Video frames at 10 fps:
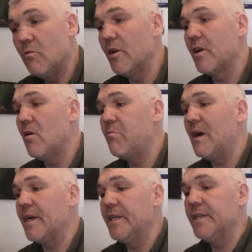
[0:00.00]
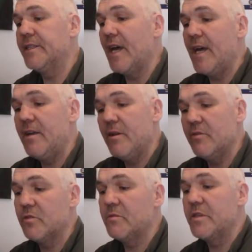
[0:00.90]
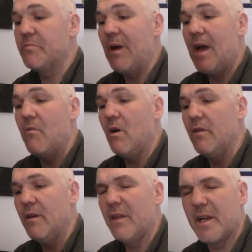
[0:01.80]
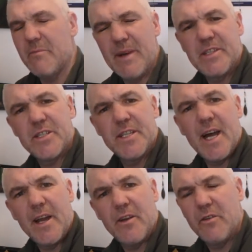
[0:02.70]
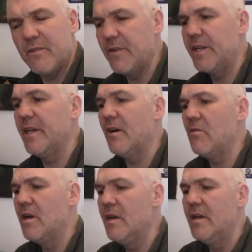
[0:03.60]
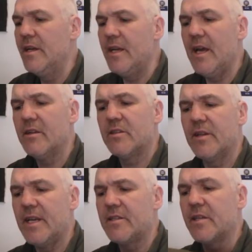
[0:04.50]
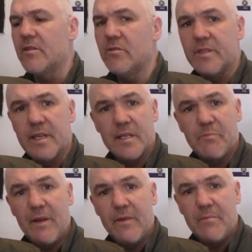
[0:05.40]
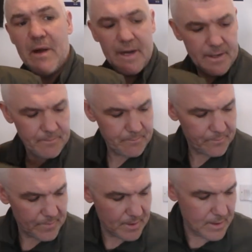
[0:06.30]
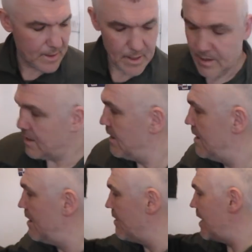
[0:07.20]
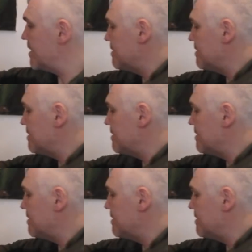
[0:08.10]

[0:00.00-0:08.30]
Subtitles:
One I got back in the day, it was my spare one. I think I've mentioned that in another video. Yeah, so there's the Gore-Tex bivvy bag. That